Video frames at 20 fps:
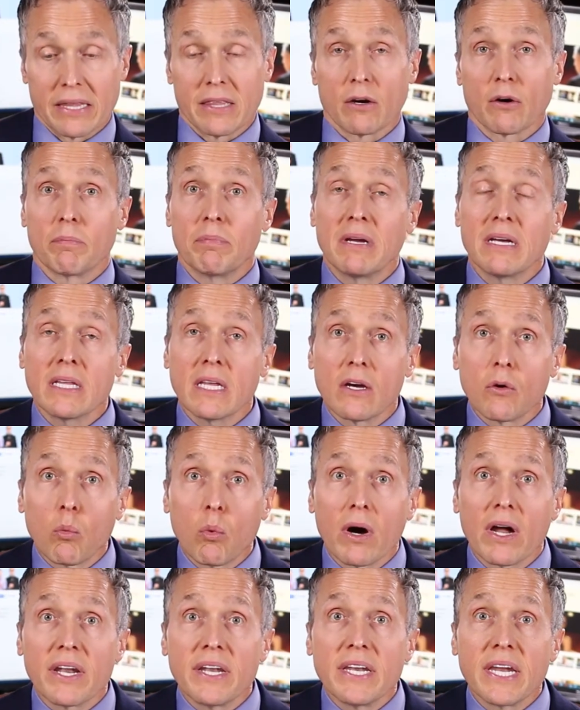they're appealing
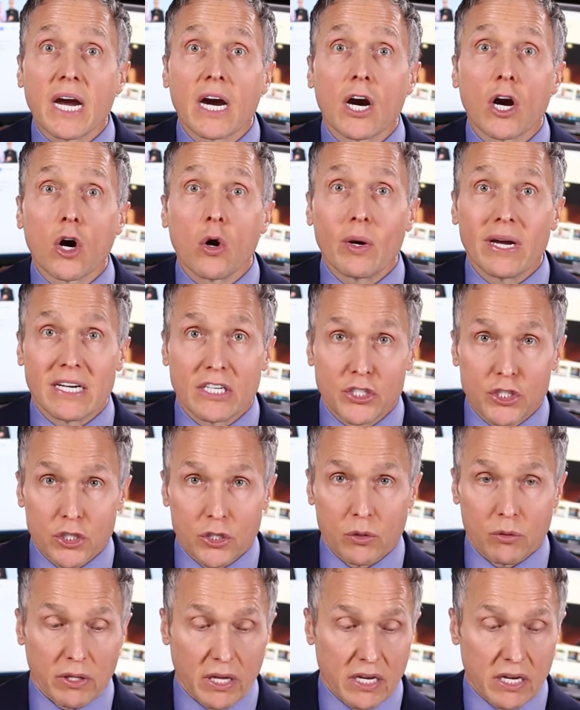one narrow issue.